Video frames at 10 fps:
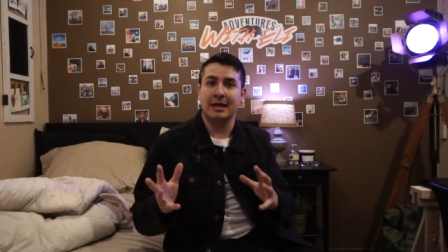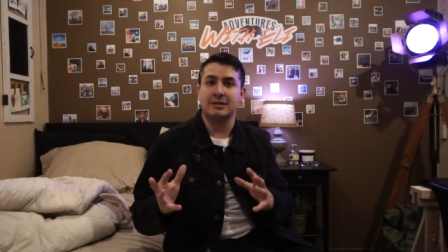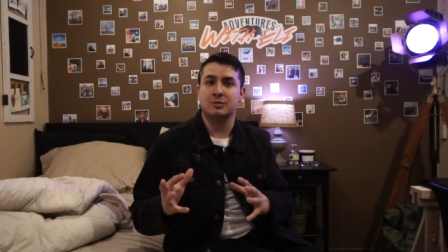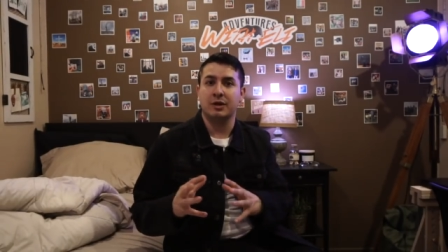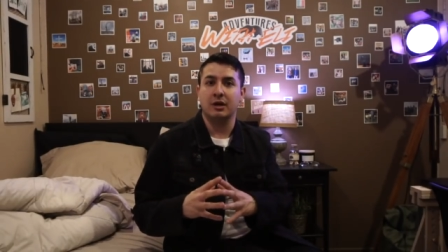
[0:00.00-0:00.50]
that
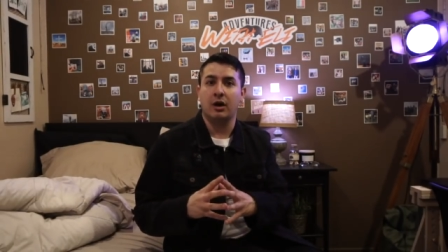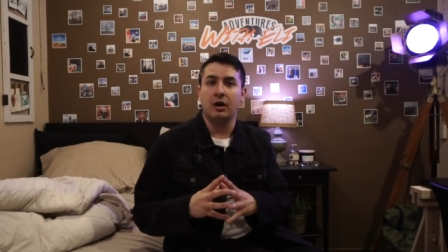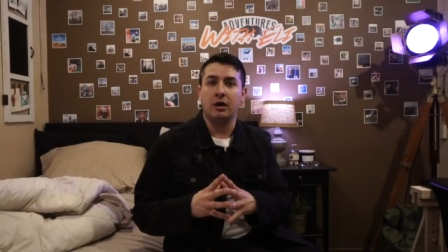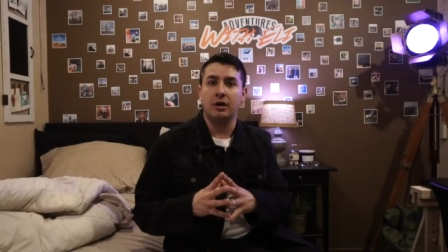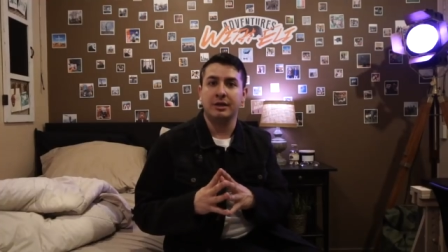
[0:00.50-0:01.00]
is where
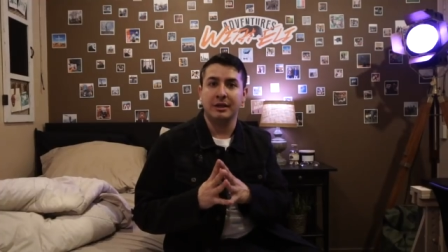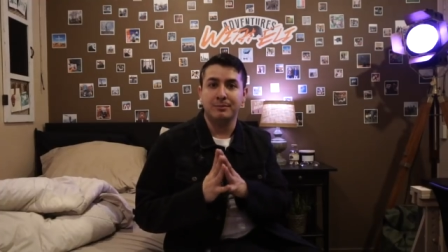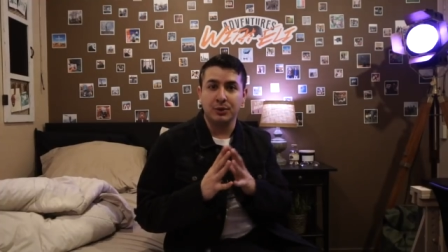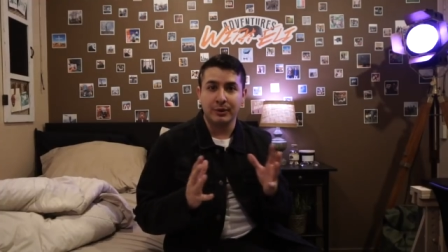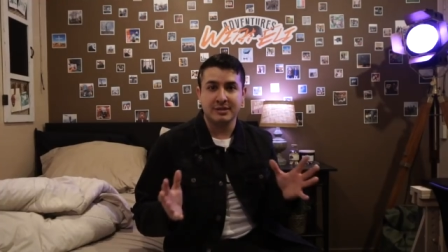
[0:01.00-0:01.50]
all the
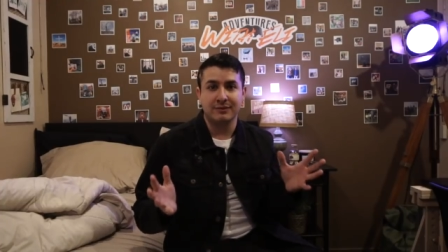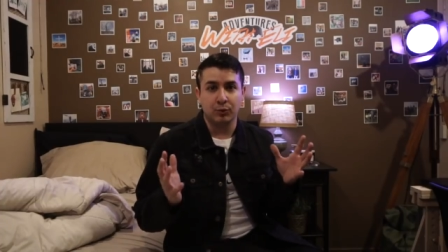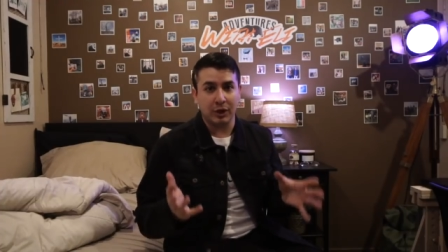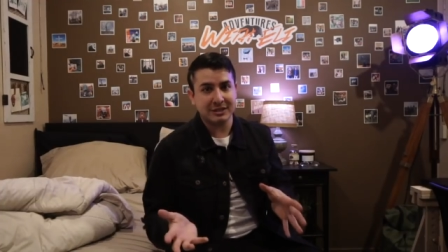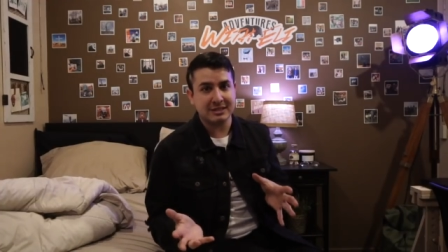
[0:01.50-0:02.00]
employees of the
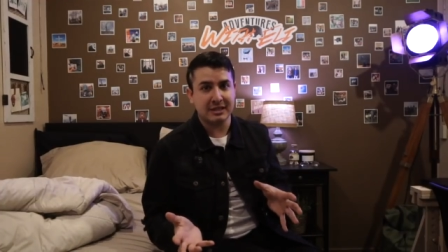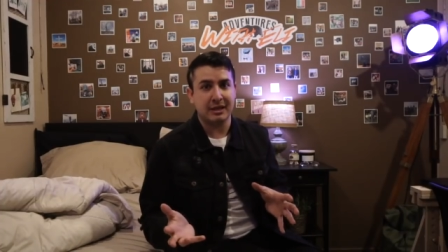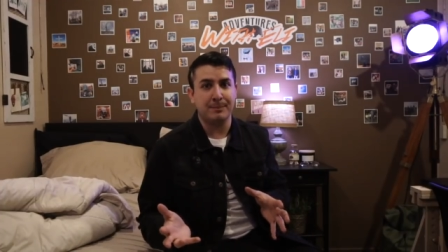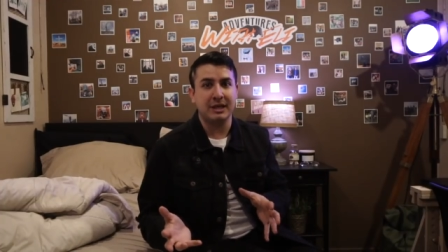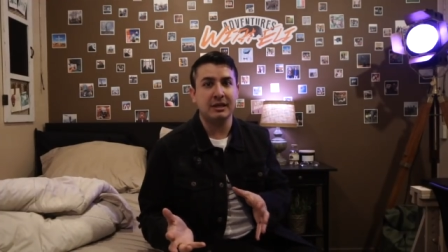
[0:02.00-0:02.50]
Walt Disney
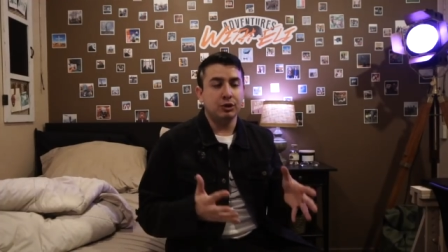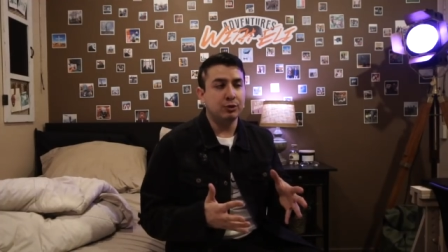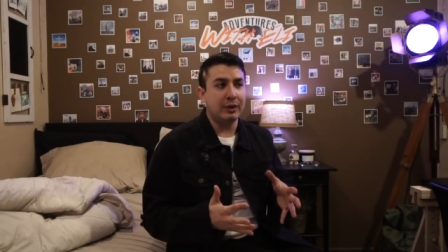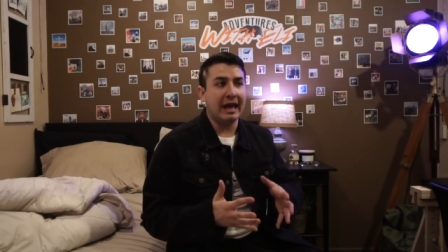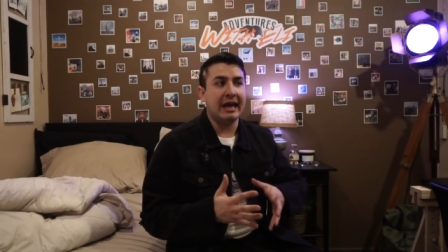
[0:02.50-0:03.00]
Company,
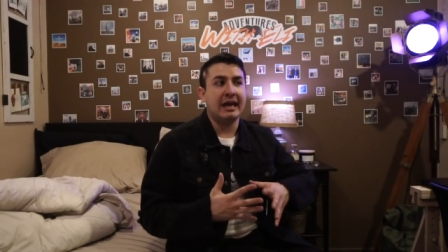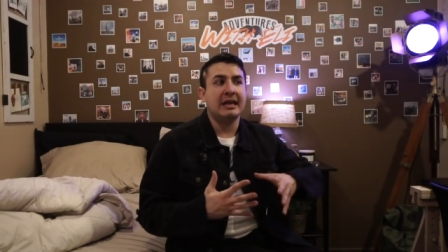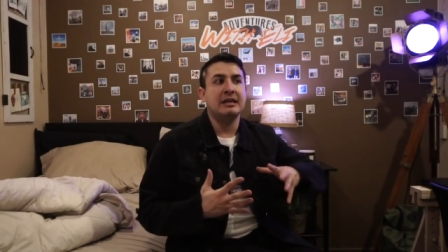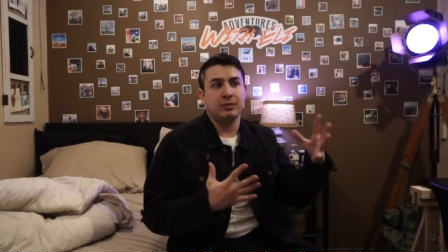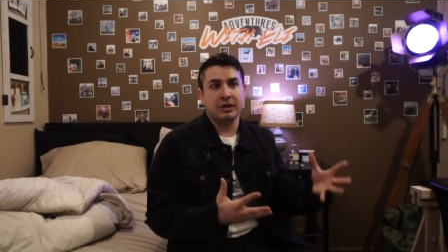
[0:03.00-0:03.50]
you
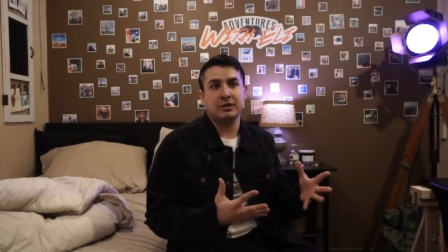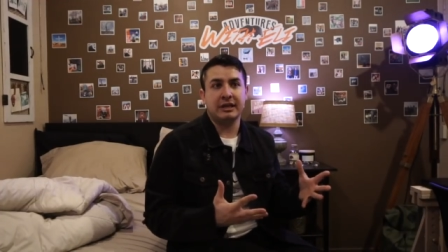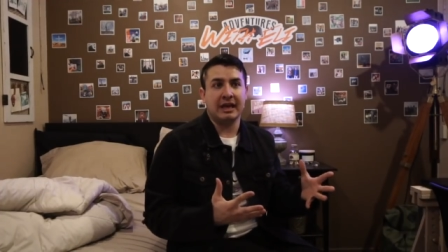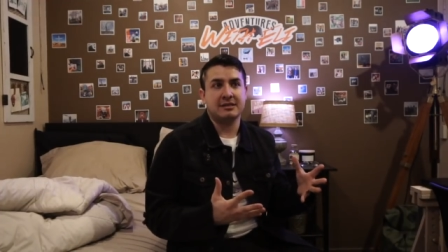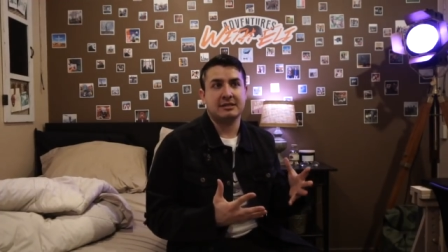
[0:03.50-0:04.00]
and three other
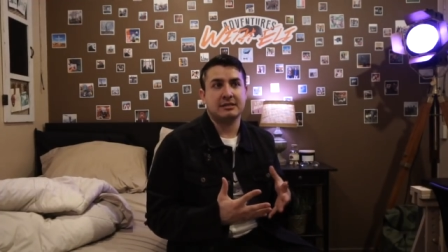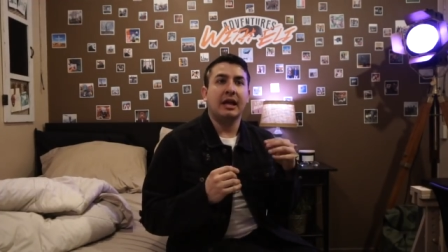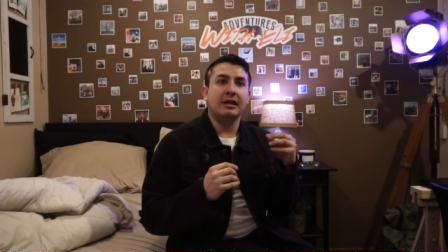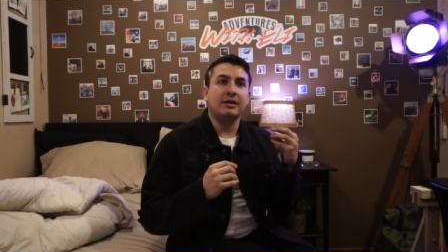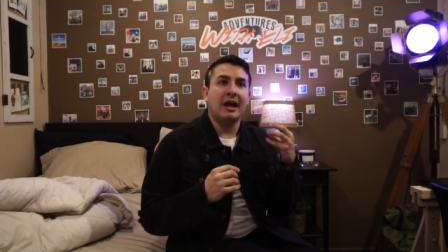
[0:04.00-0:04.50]
guests,
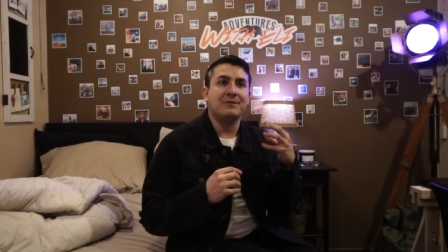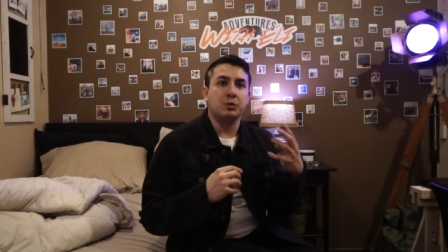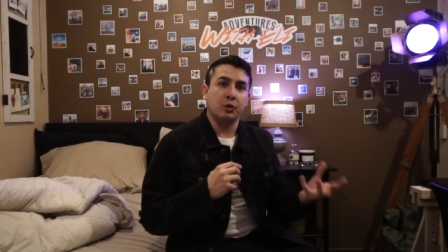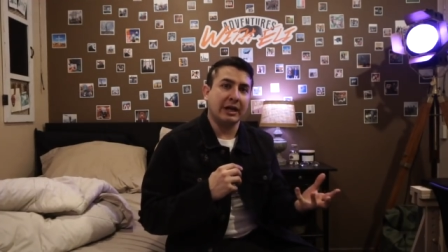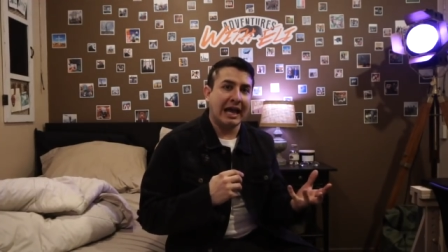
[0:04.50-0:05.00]
they either have to
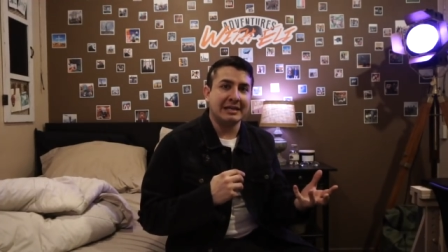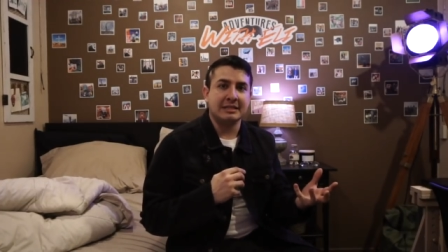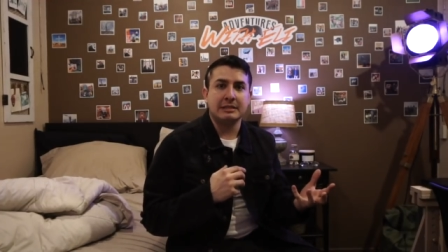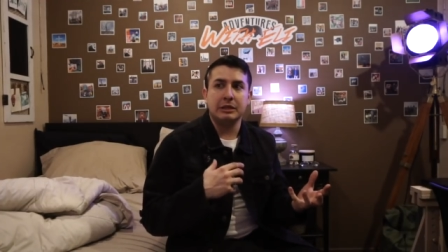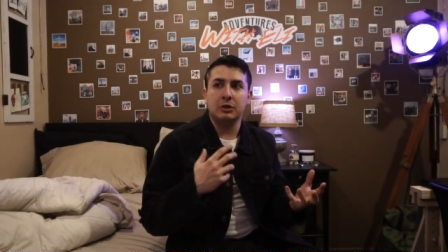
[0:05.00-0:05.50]
work at
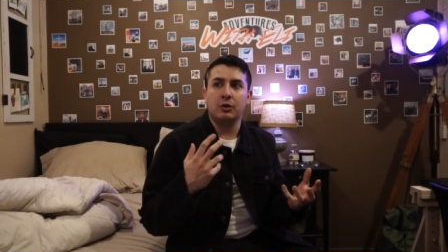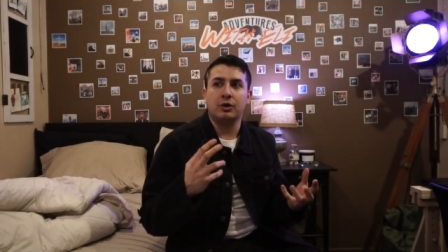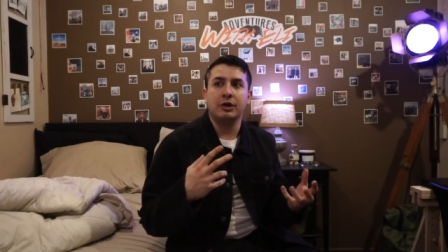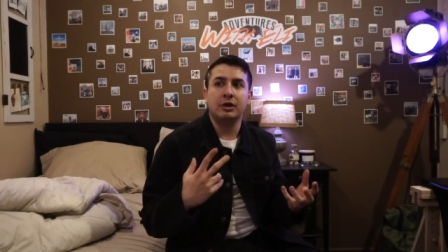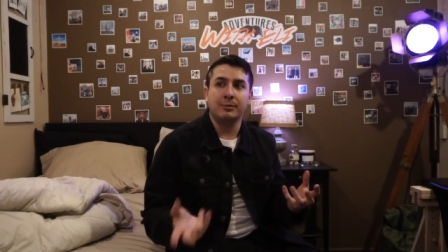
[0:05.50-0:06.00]
Disney
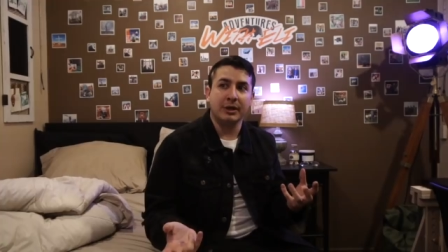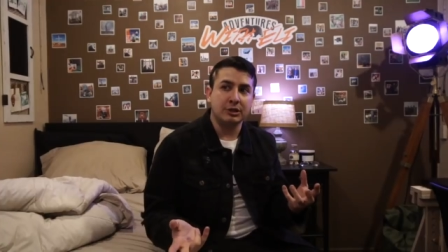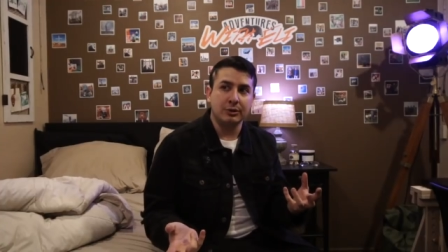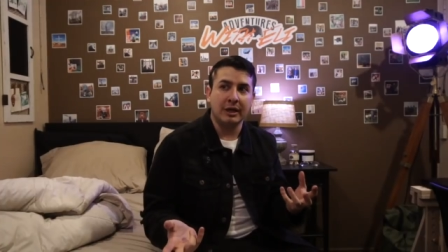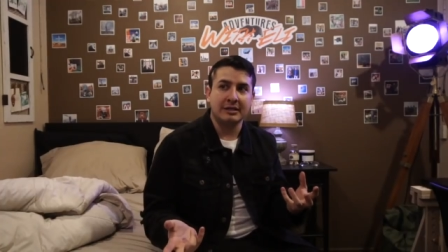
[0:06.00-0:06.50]
or you can bring
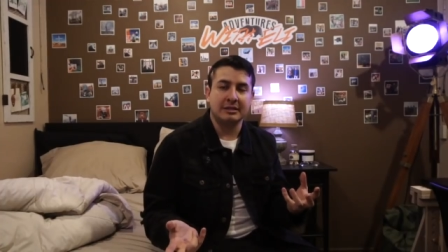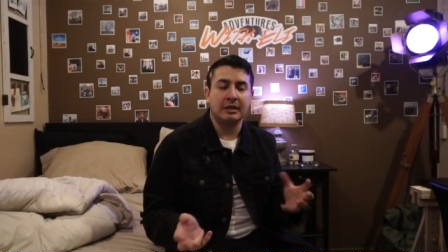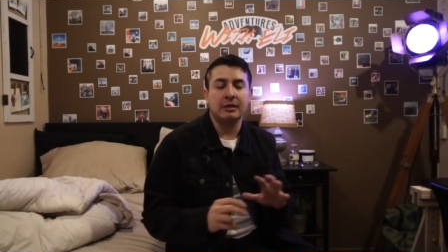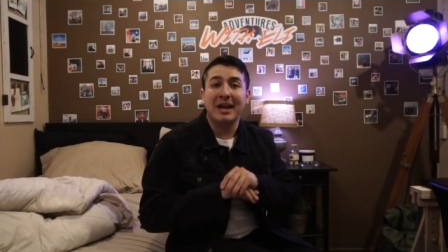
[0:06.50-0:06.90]
two guests in.